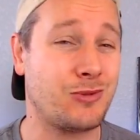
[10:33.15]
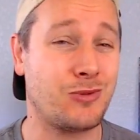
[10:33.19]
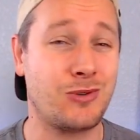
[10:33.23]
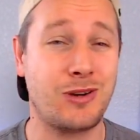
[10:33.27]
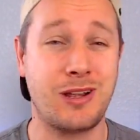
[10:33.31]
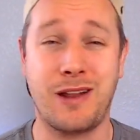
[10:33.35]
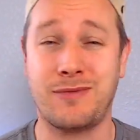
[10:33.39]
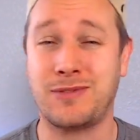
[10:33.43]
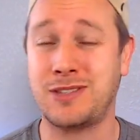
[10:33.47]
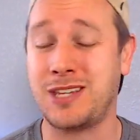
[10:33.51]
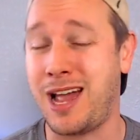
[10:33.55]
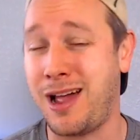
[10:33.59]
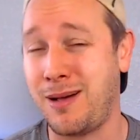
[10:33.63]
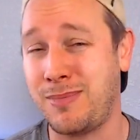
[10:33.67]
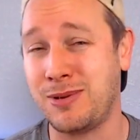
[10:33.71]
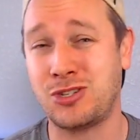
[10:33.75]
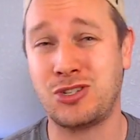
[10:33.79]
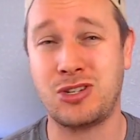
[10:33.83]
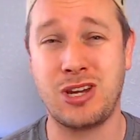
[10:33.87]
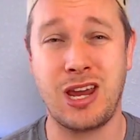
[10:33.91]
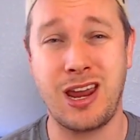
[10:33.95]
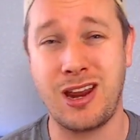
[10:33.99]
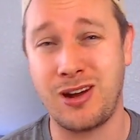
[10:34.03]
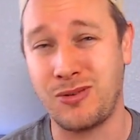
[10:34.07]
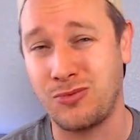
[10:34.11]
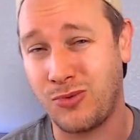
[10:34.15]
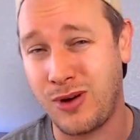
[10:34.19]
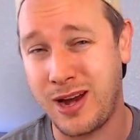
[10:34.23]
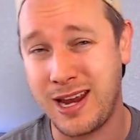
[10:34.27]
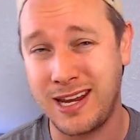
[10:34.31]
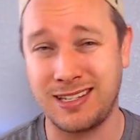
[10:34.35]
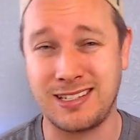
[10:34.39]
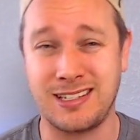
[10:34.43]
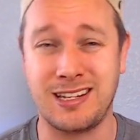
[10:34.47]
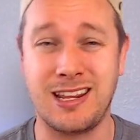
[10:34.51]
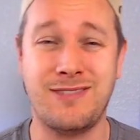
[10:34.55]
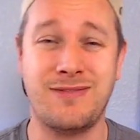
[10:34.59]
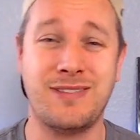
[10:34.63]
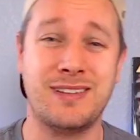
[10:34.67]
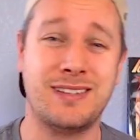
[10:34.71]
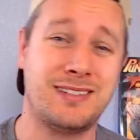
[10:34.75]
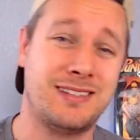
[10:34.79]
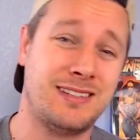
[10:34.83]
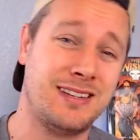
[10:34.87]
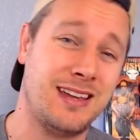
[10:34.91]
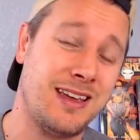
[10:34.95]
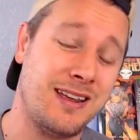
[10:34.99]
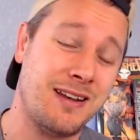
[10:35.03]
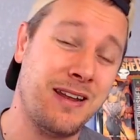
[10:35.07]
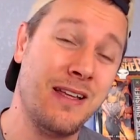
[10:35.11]
We're going to have Thomas Jane, Ray
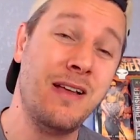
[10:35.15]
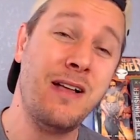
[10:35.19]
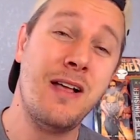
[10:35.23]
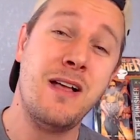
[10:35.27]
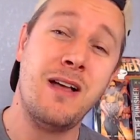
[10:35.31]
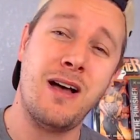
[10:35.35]
Stevenson,